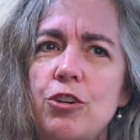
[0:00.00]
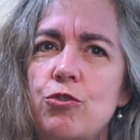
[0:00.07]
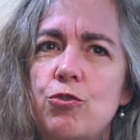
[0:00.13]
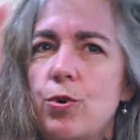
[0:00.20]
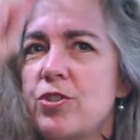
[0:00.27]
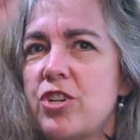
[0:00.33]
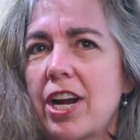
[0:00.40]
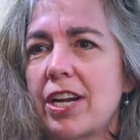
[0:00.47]

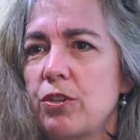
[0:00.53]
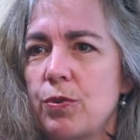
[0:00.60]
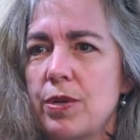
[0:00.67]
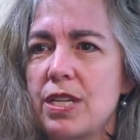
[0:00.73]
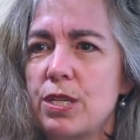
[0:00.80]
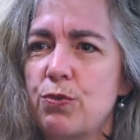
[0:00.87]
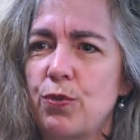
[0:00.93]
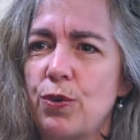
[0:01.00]

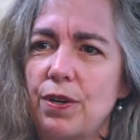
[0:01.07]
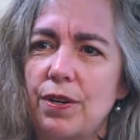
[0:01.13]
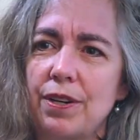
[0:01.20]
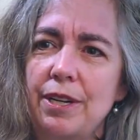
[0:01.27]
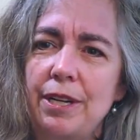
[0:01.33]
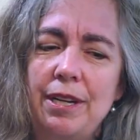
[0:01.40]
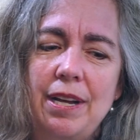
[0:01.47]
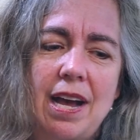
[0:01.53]
trajectories for
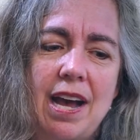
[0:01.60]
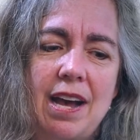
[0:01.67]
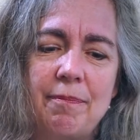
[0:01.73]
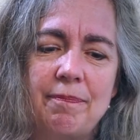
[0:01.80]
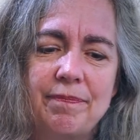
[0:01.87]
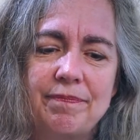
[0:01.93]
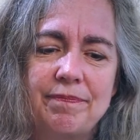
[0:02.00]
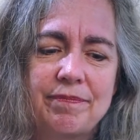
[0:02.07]

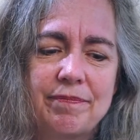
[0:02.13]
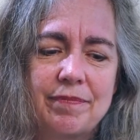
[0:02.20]
um,